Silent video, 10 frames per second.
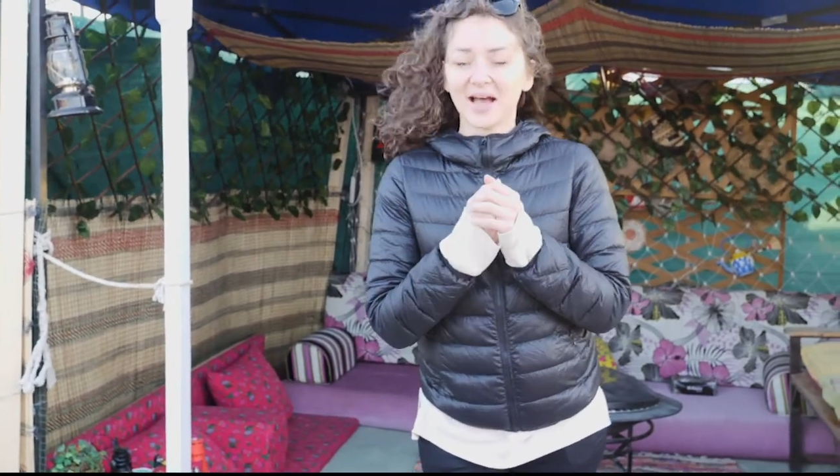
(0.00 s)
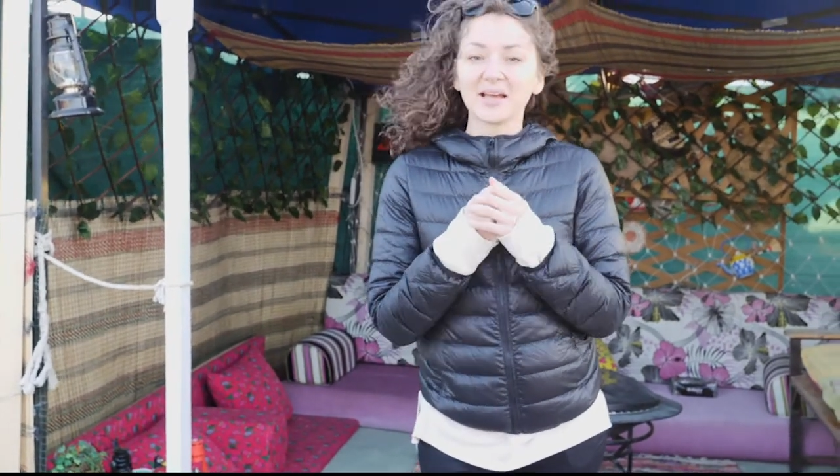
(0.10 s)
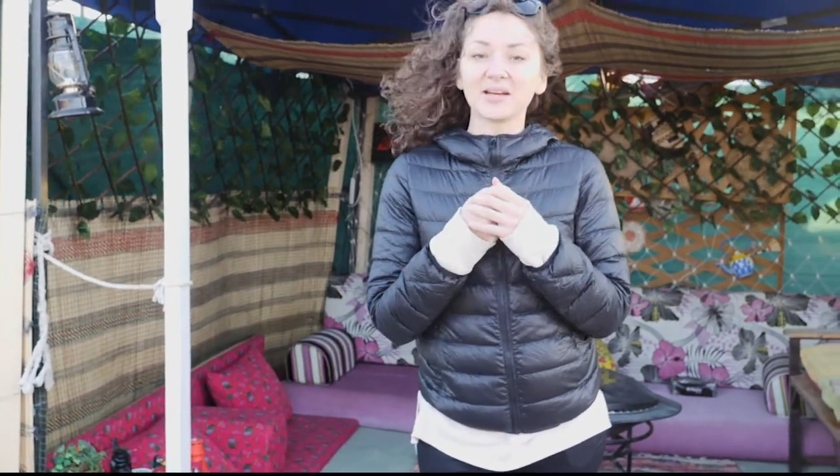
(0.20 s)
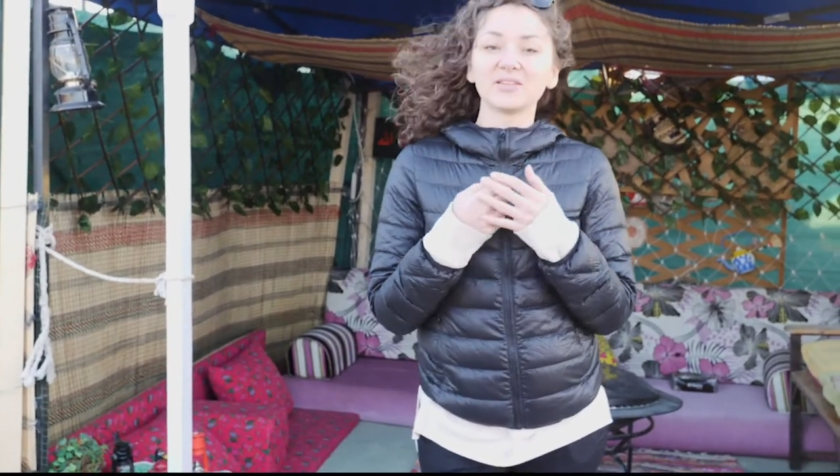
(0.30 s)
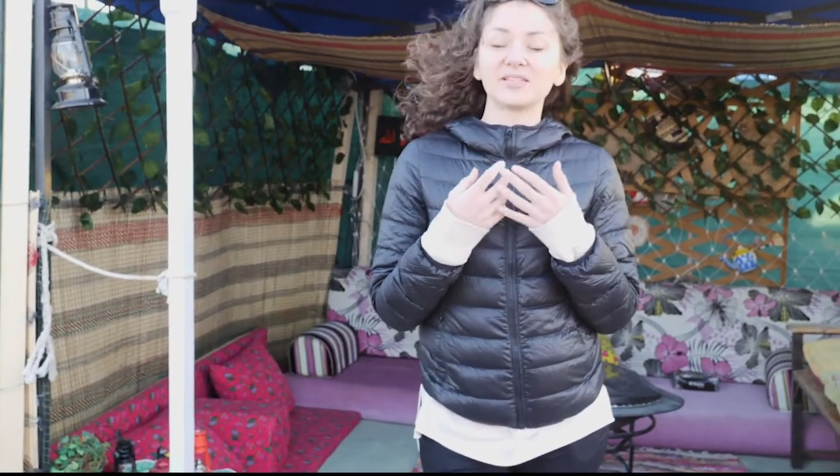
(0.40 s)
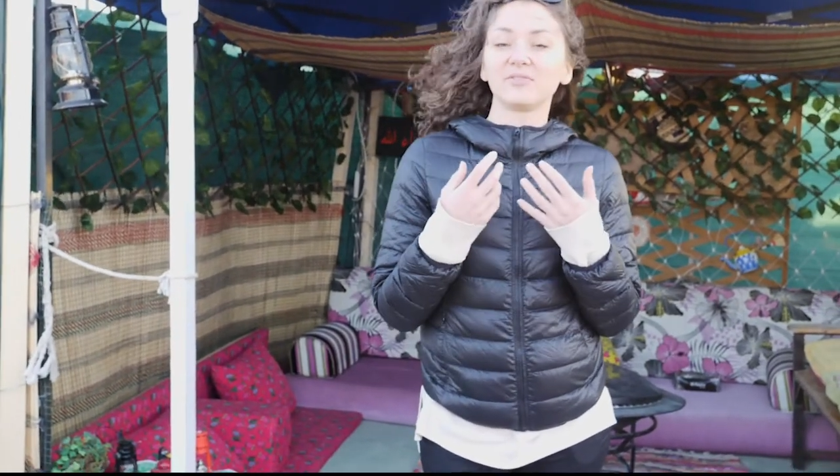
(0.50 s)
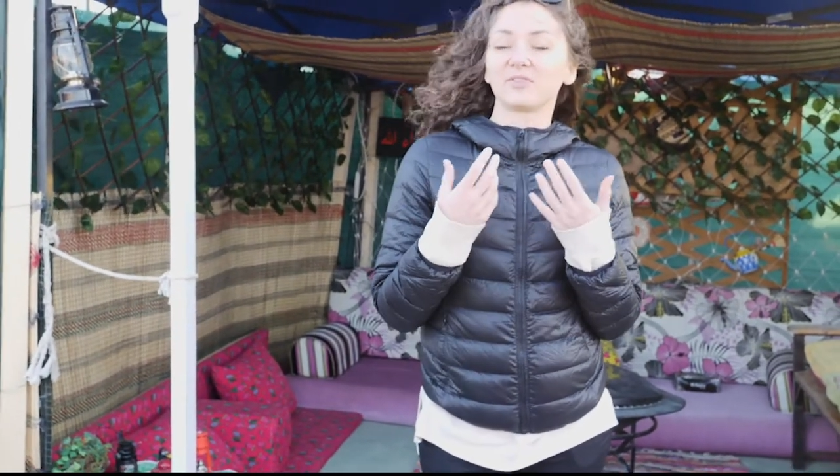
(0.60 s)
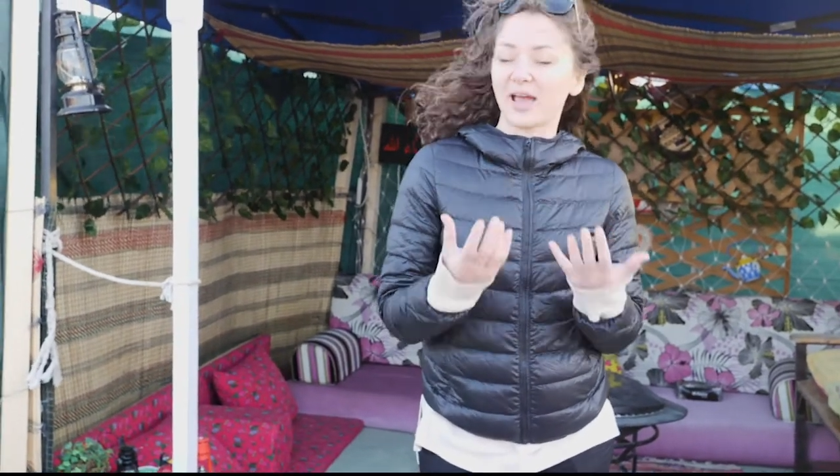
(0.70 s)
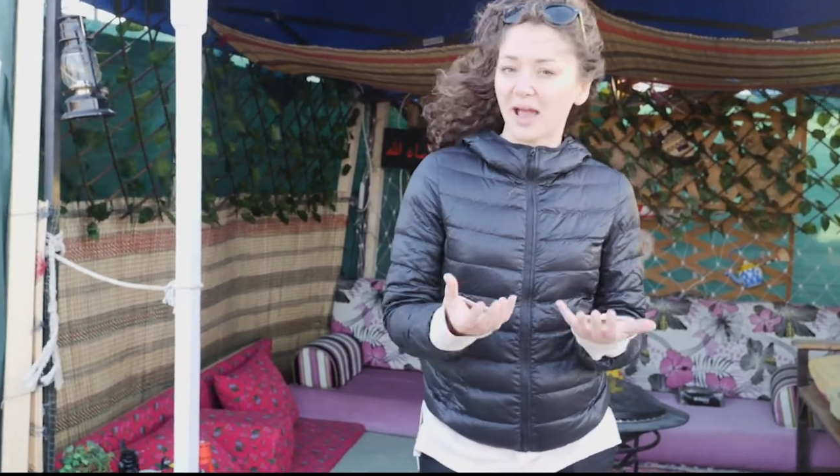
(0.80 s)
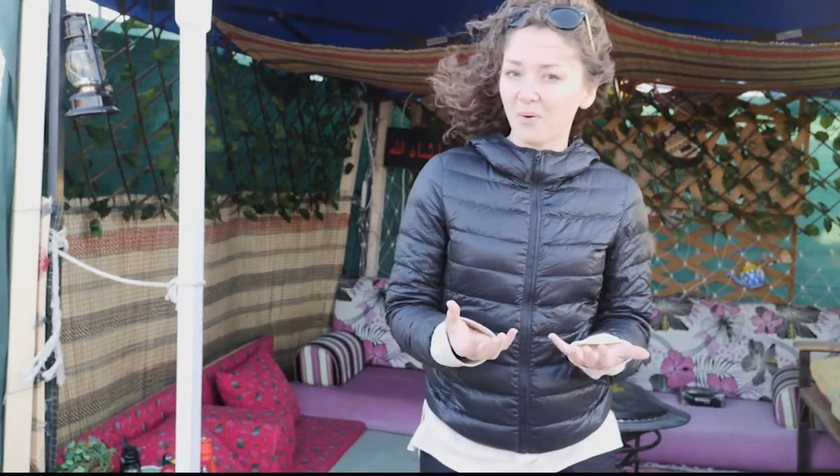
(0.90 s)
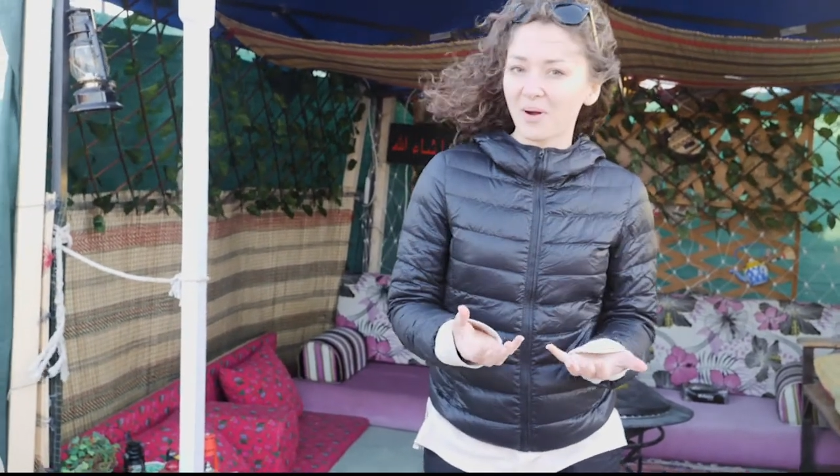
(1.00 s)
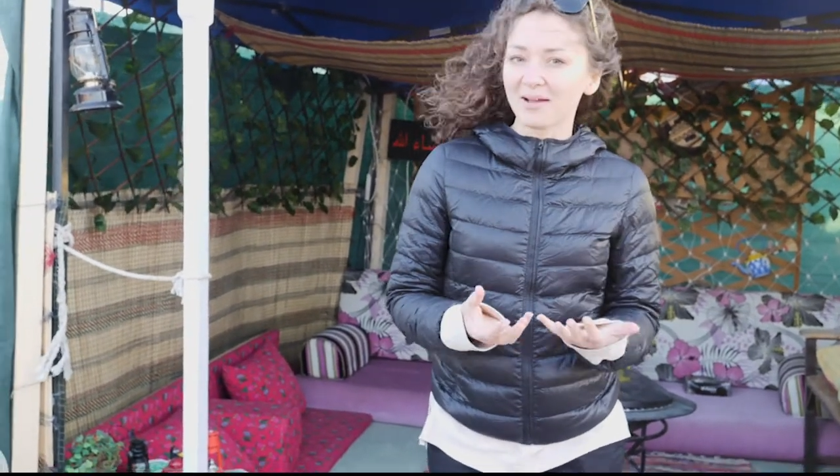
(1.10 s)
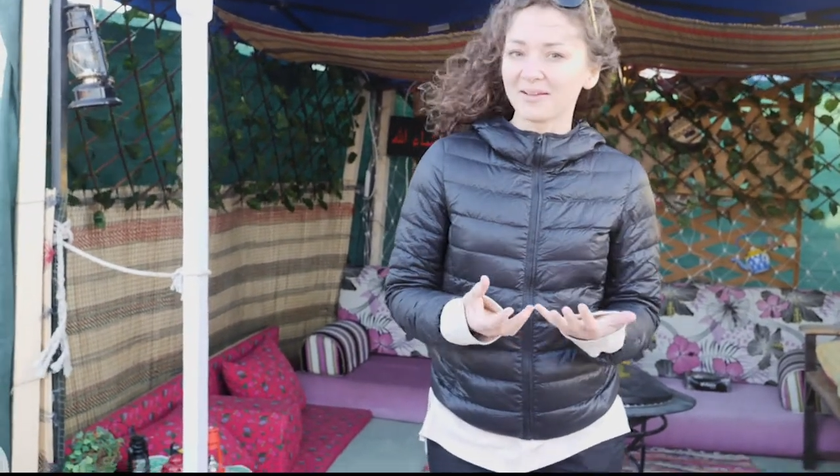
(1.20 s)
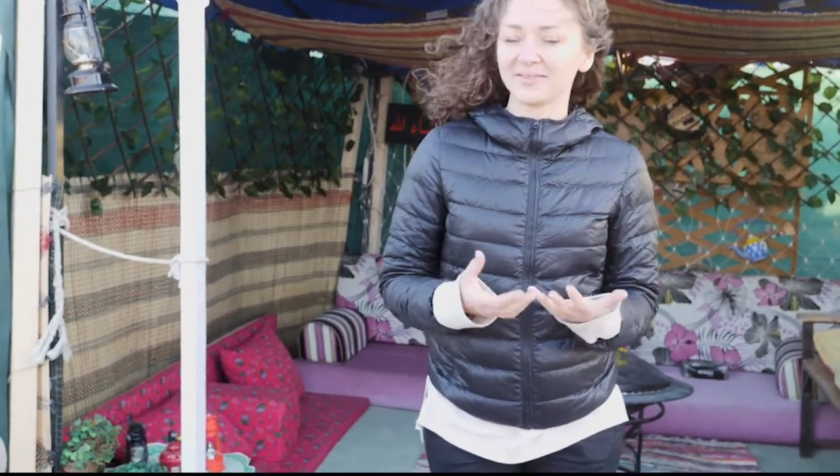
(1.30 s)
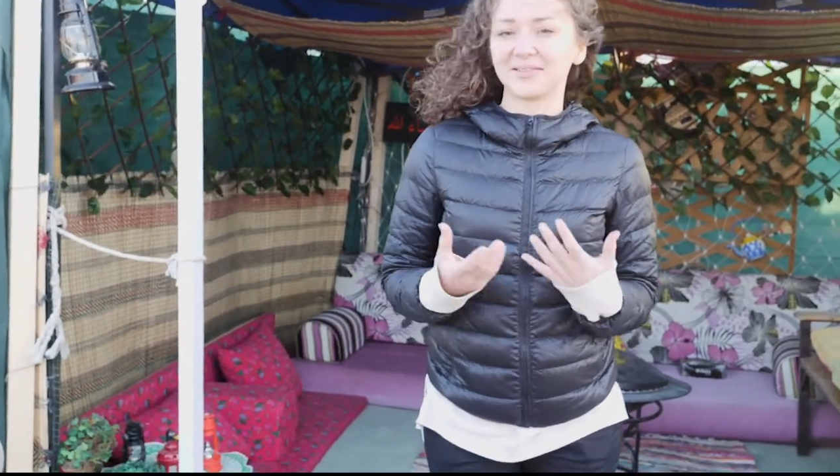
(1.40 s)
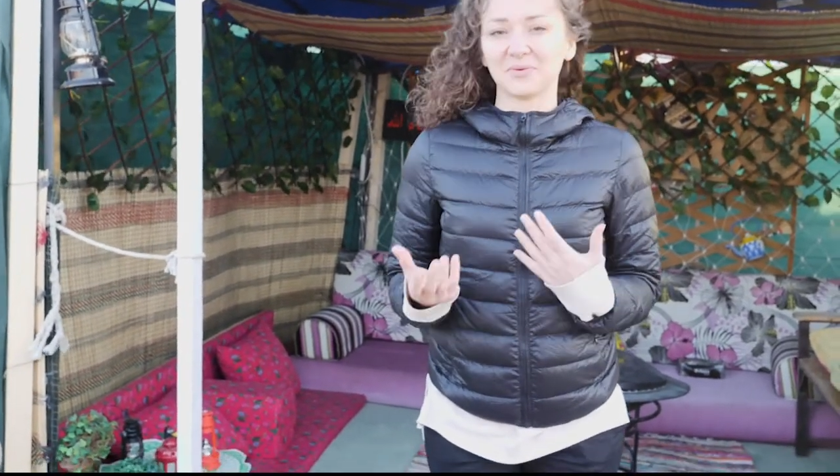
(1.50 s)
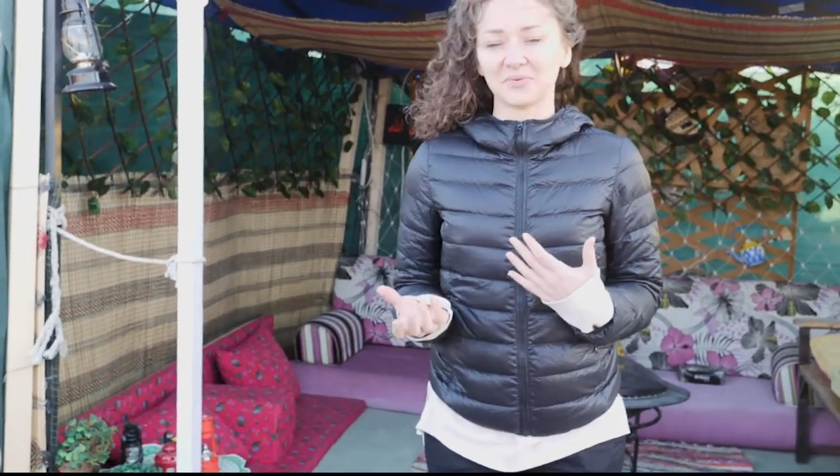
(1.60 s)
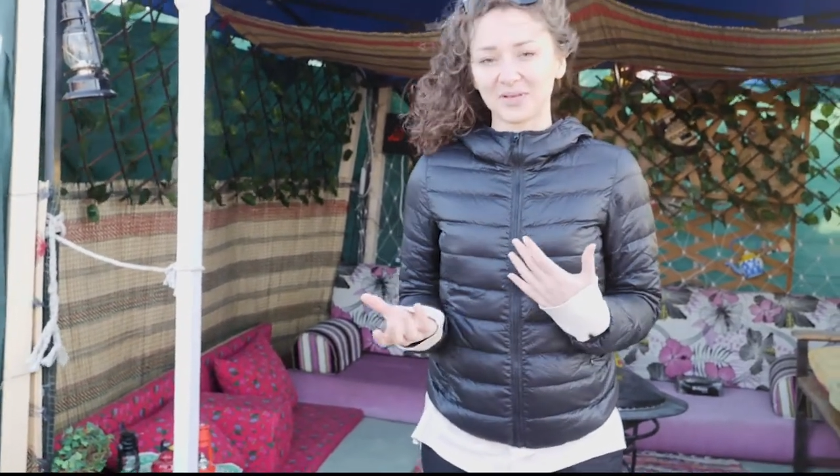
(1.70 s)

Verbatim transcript: I received kehwa, so